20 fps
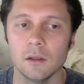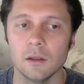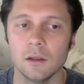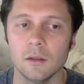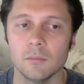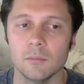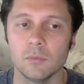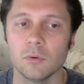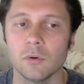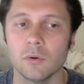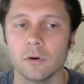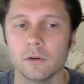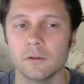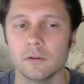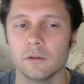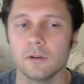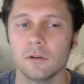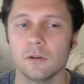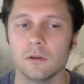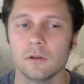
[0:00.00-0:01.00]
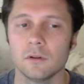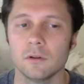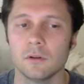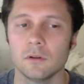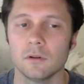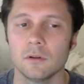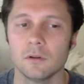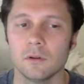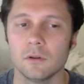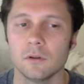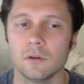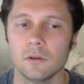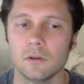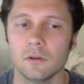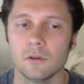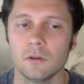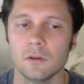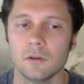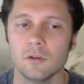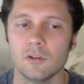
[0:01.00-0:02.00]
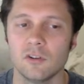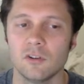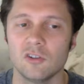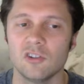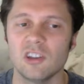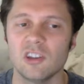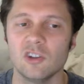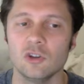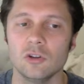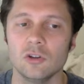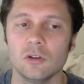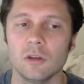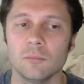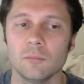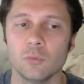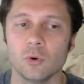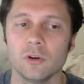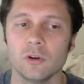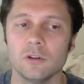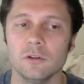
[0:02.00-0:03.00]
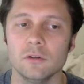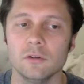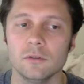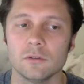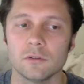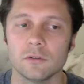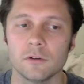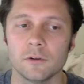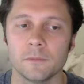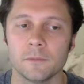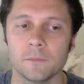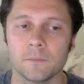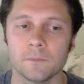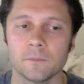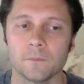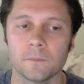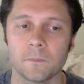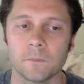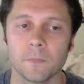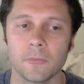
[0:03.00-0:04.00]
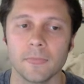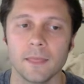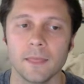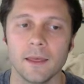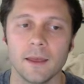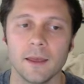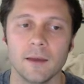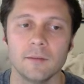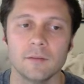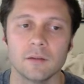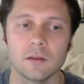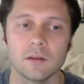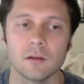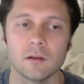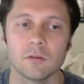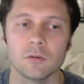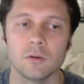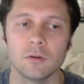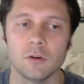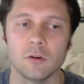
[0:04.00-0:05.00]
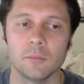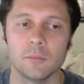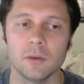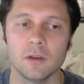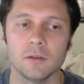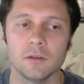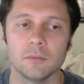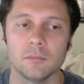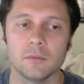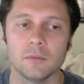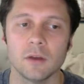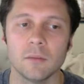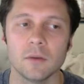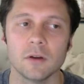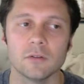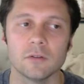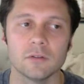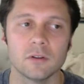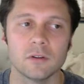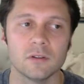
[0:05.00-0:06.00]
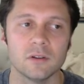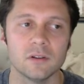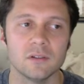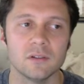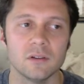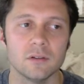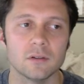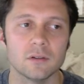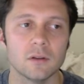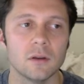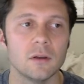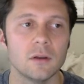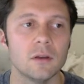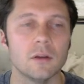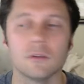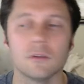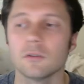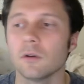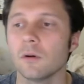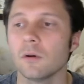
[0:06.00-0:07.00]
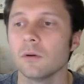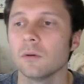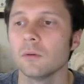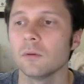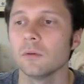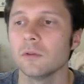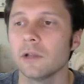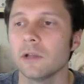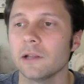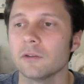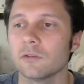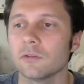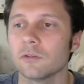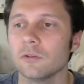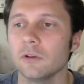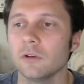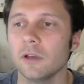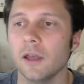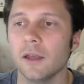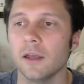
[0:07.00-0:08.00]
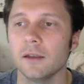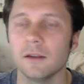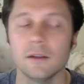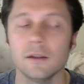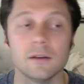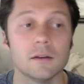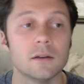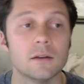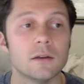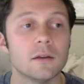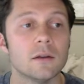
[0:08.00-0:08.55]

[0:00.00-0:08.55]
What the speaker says: import, let's just say import user. I'm just going to throw an error because .models doesn't exist. So let's create it.